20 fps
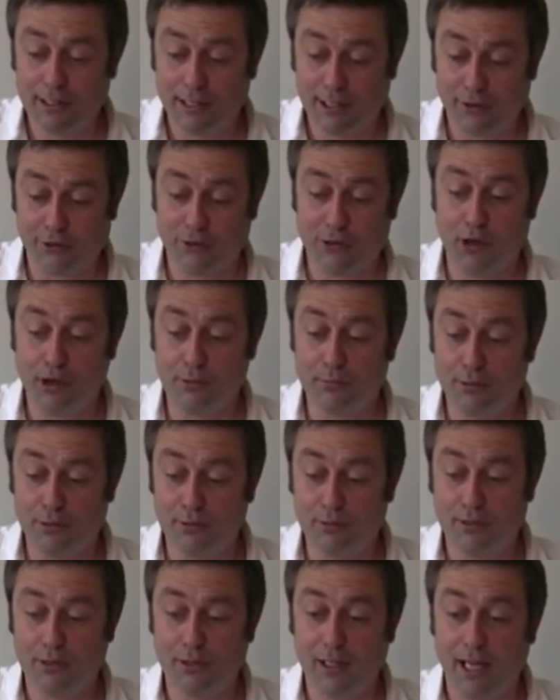
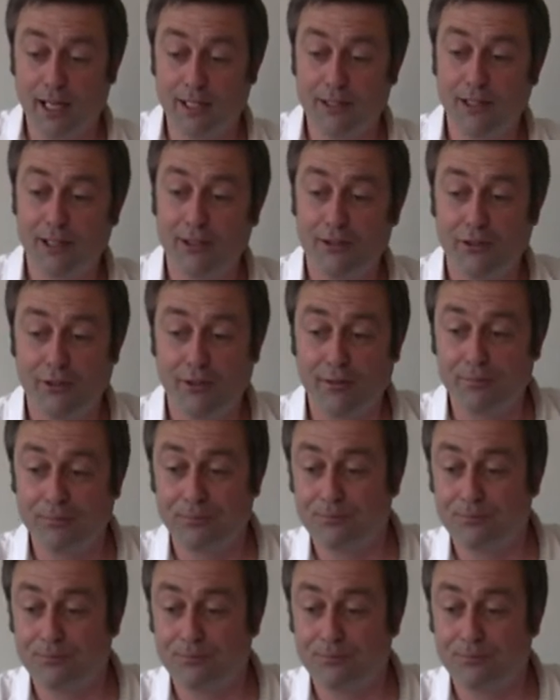example, and it